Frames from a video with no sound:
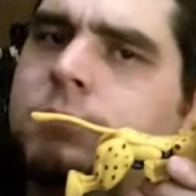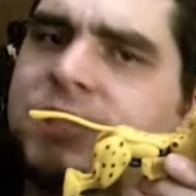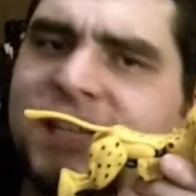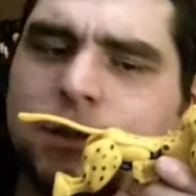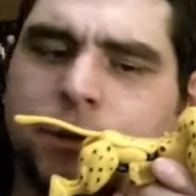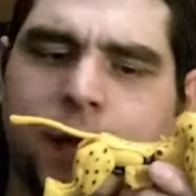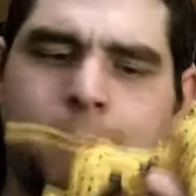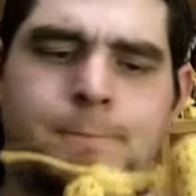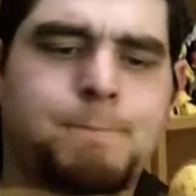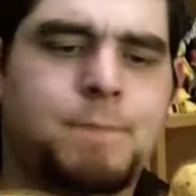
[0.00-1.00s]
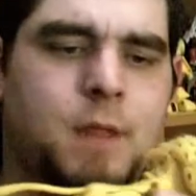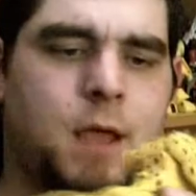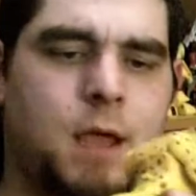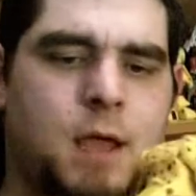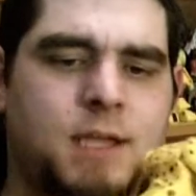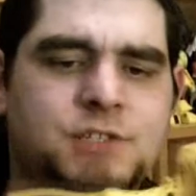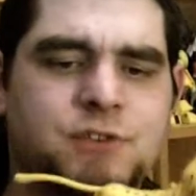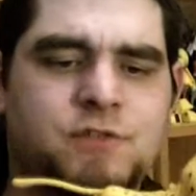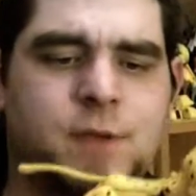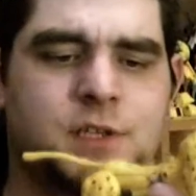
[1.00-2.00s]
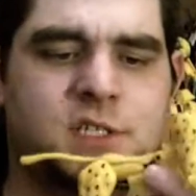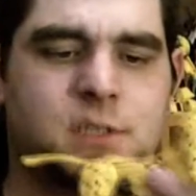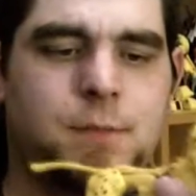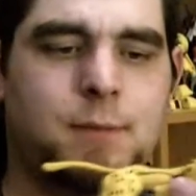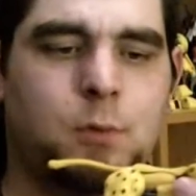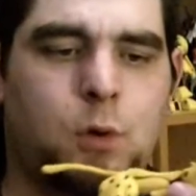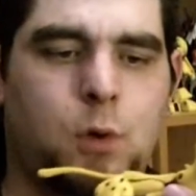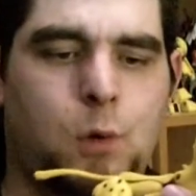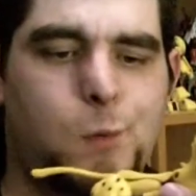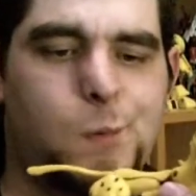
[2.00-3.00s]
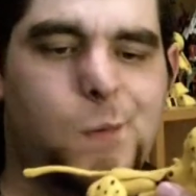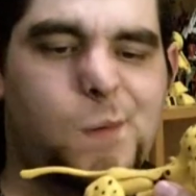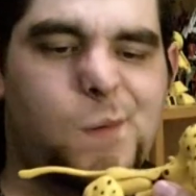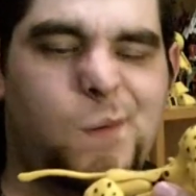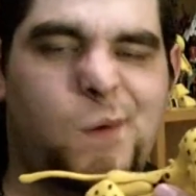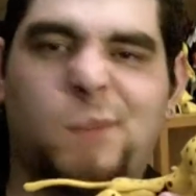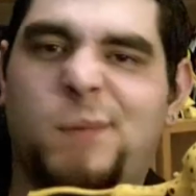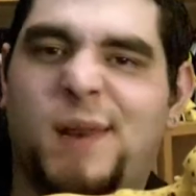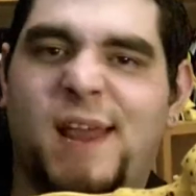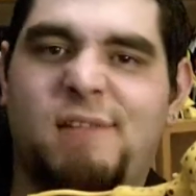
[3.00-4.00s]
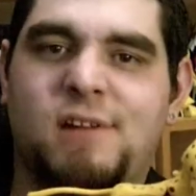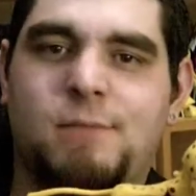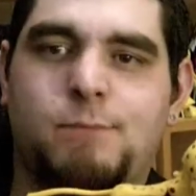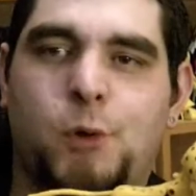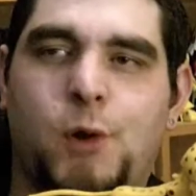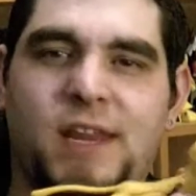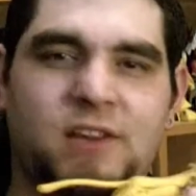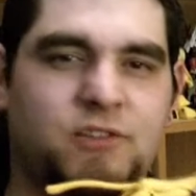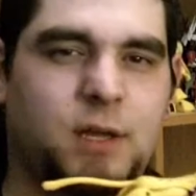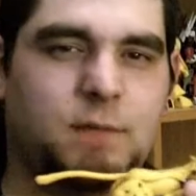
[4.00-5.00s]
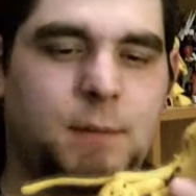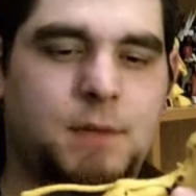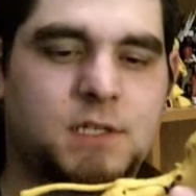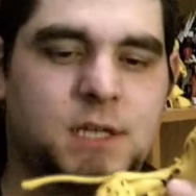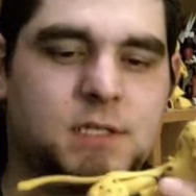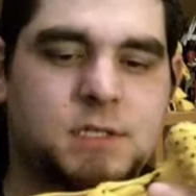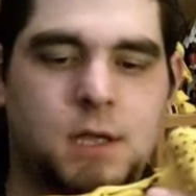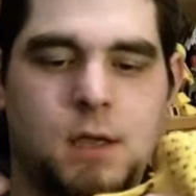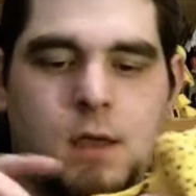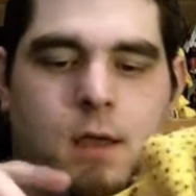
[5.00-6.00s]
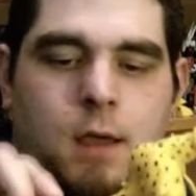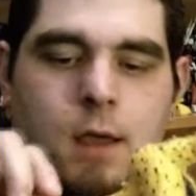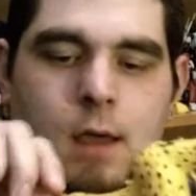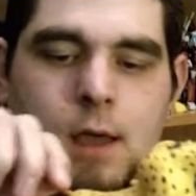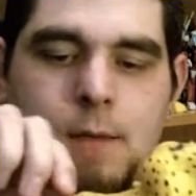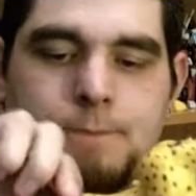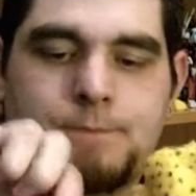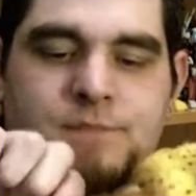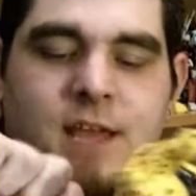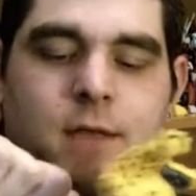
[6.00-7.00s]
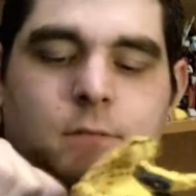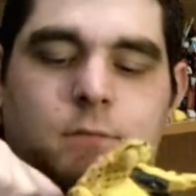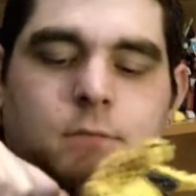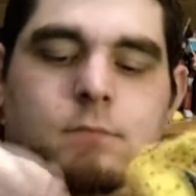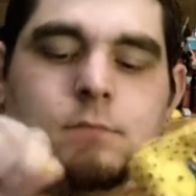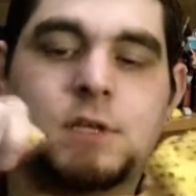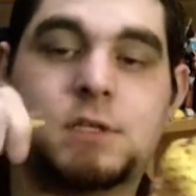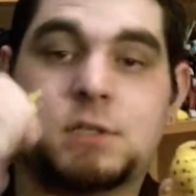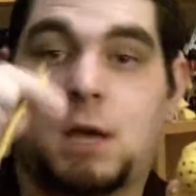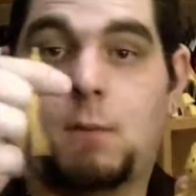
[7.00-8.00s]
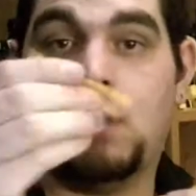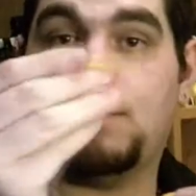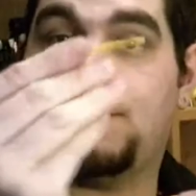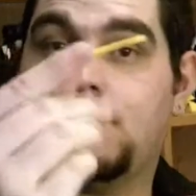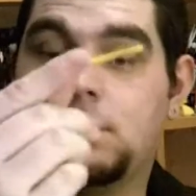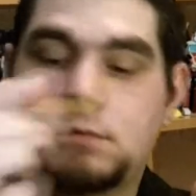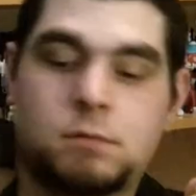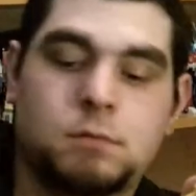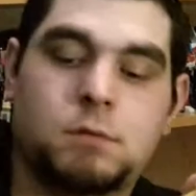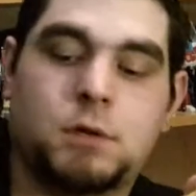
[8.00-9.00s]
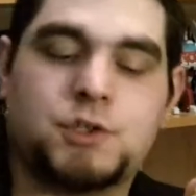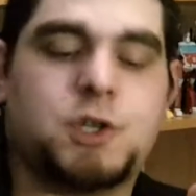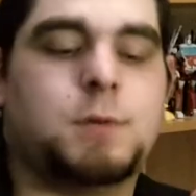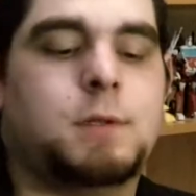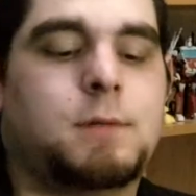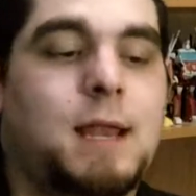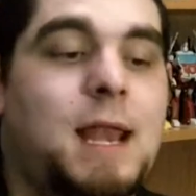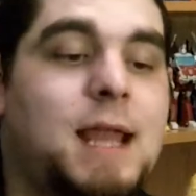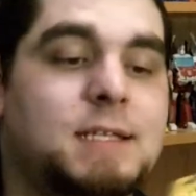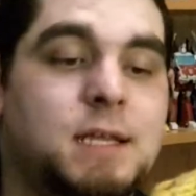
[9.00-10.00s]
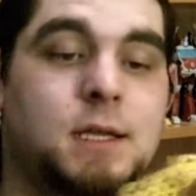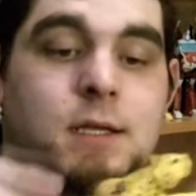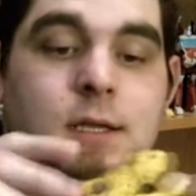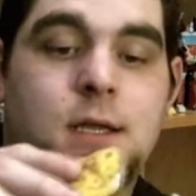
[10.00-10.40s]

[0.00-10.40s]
Cheetor now. His transformation is a bit more complicated, but easy. That makes sense. Tail does come off. I'll show you how to do that later.